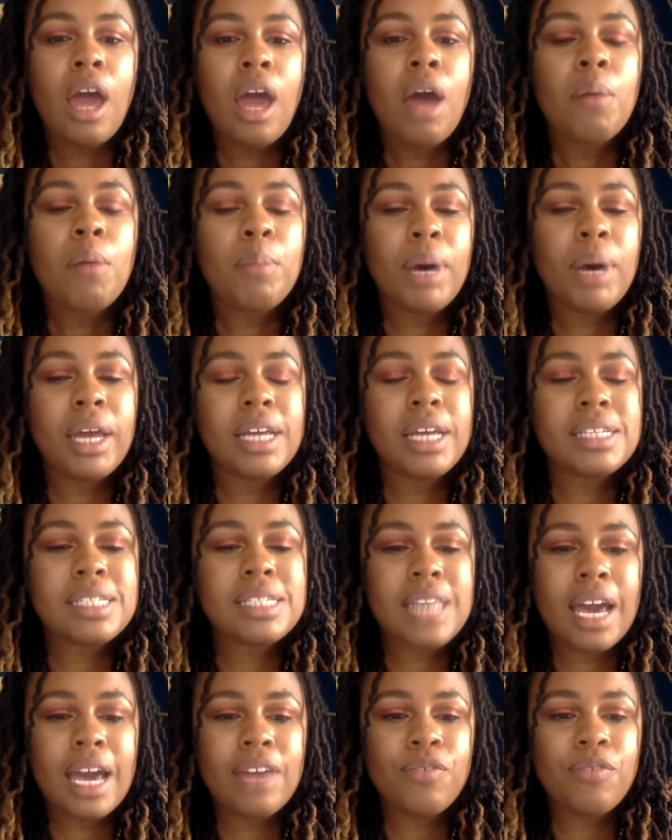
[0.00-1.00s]
But
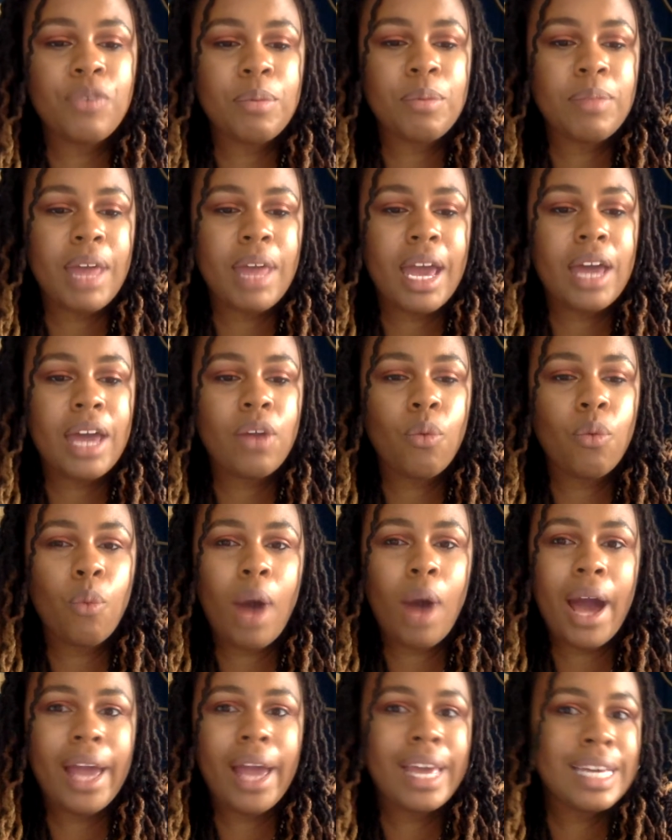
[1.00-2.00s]
aside from that,
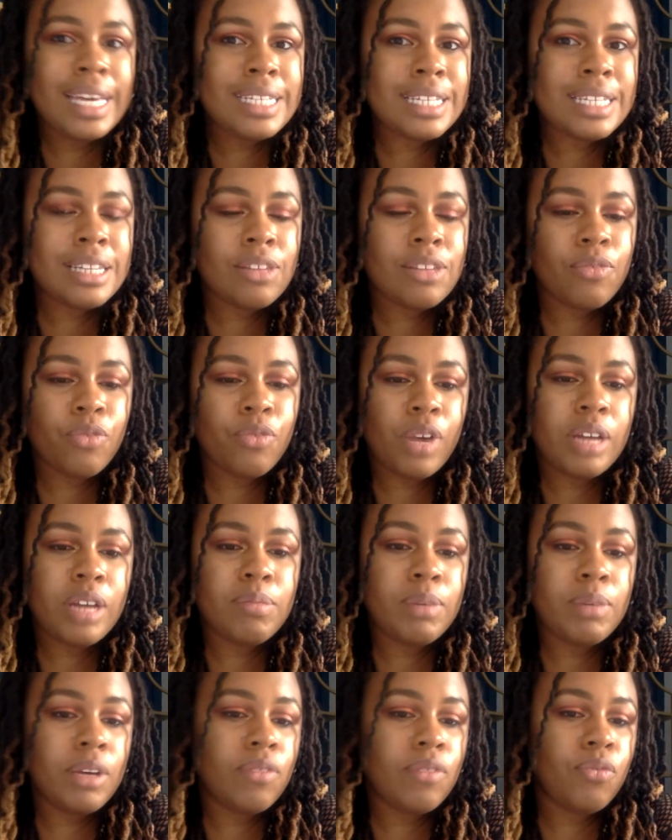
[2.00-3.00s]
why isn't the friend
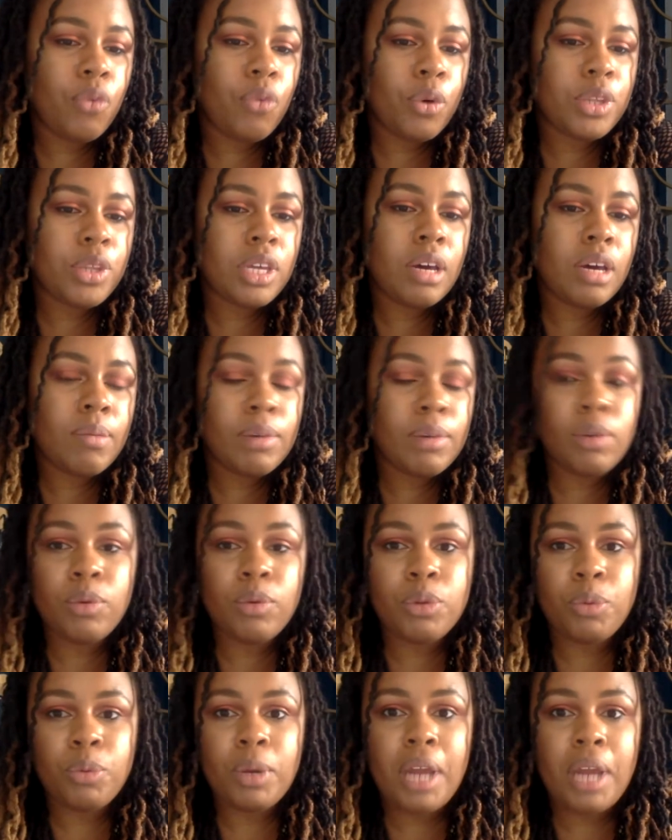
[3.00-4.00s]
being forthcoming
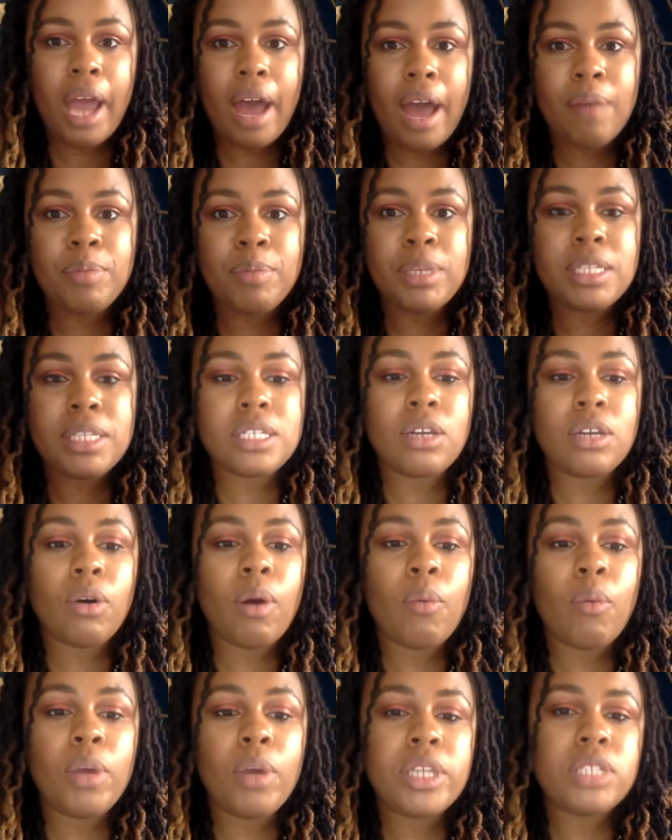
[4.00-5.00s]
with what happened? So I
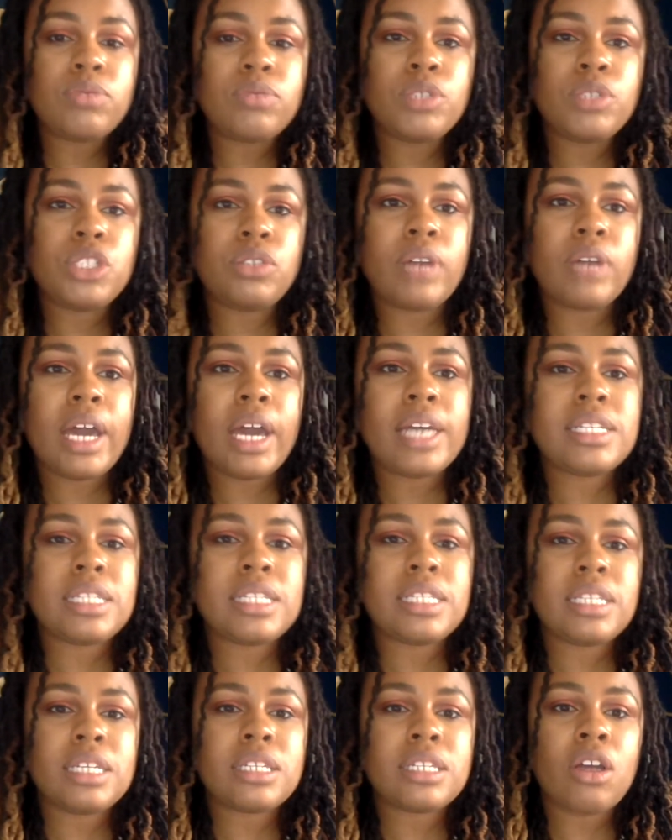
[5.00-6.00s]
wanted to read you guys
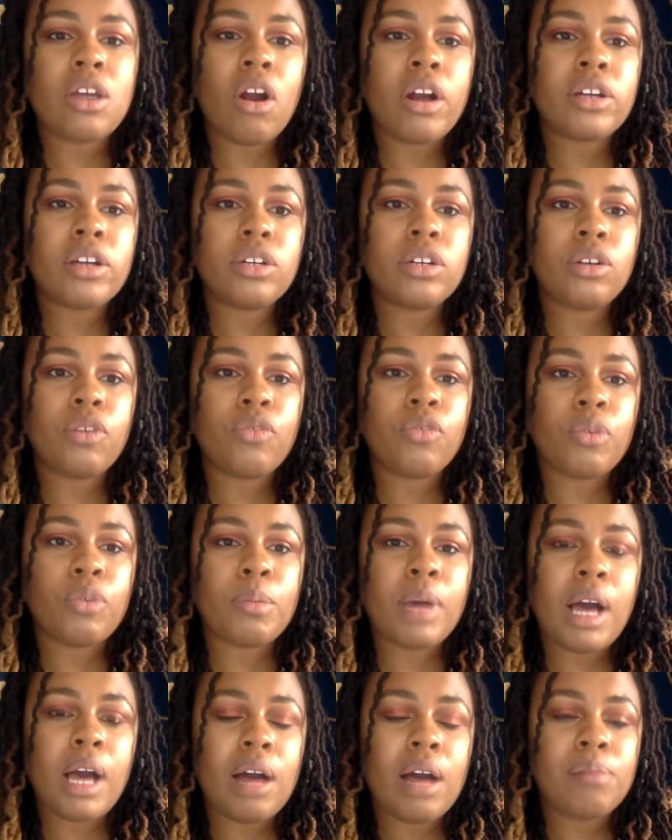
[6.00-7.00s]
this article from
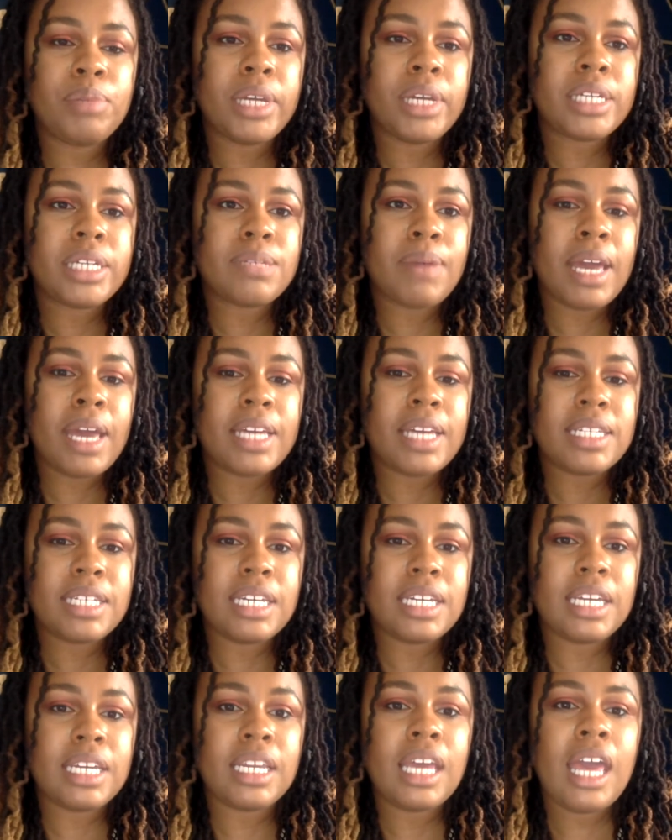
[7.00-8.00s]
Complex
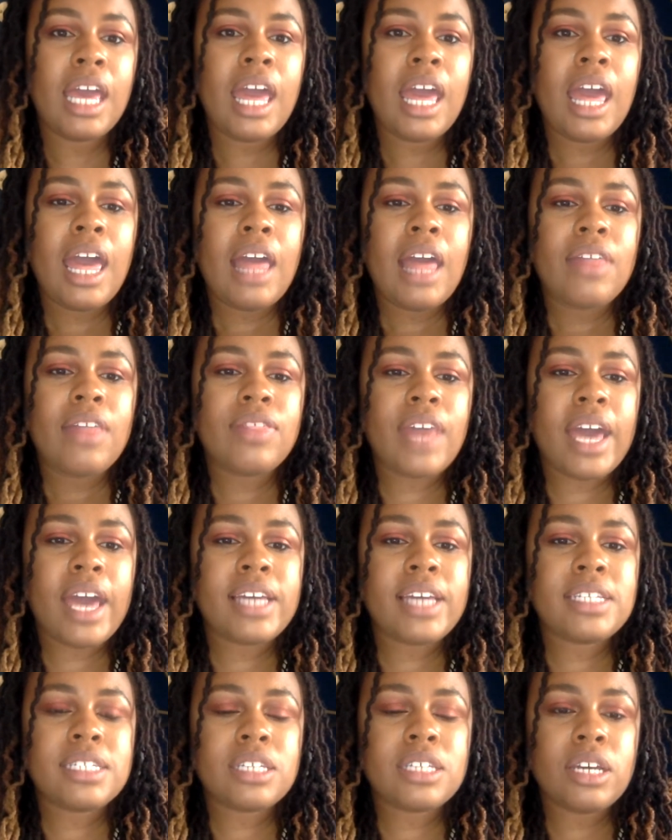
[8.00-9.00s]
Magazine
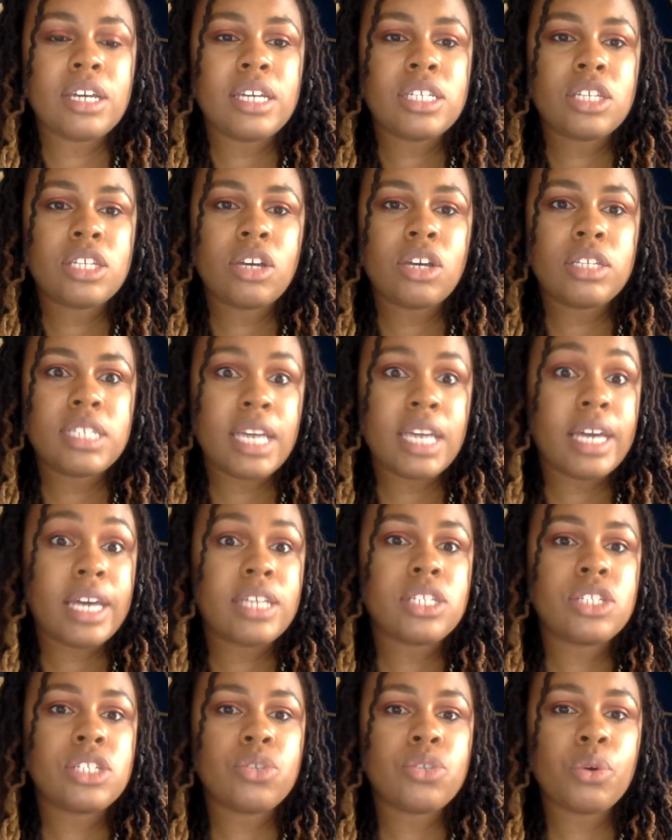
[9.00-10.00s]
that
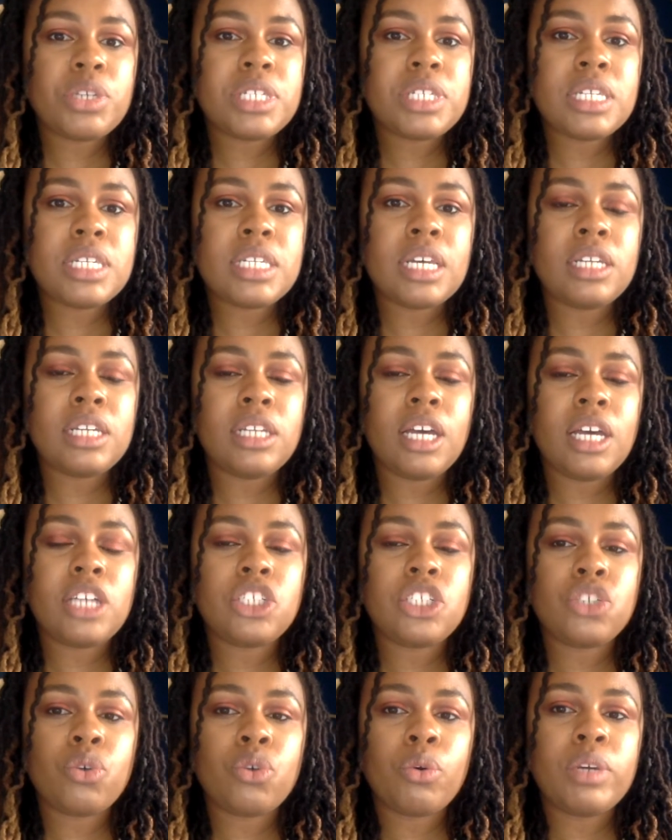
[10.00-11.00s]
says, sources
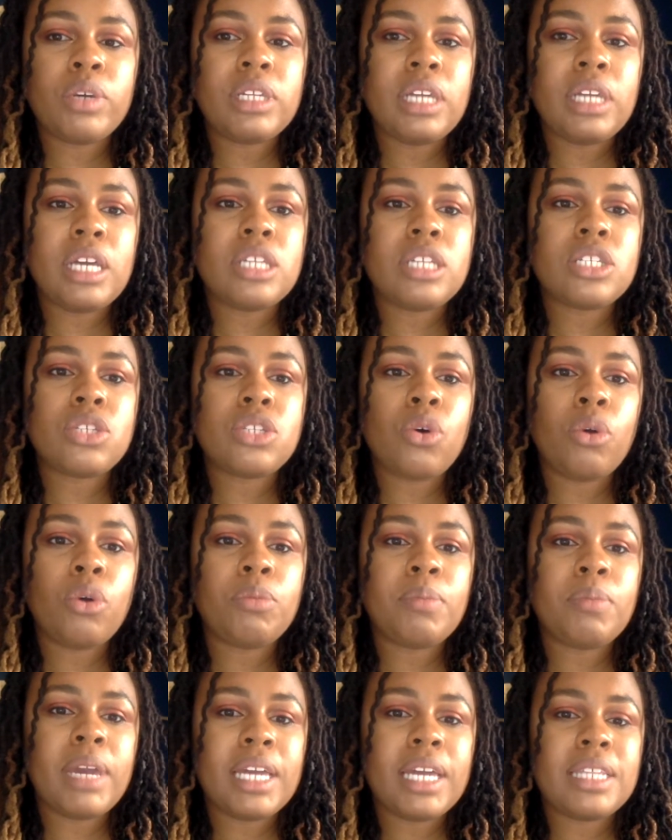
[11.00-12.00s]
allege Tory Lanez told
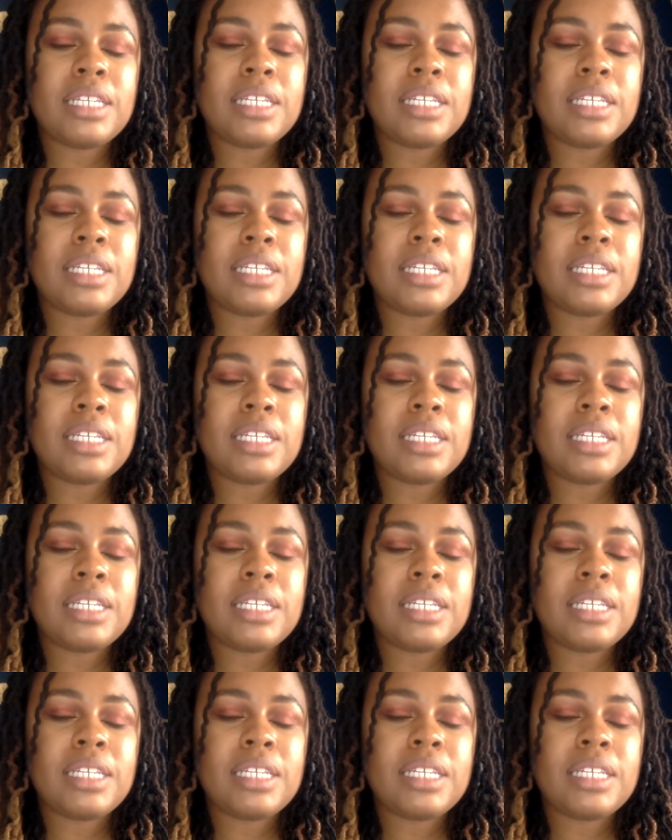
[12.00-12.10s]
Megan Thee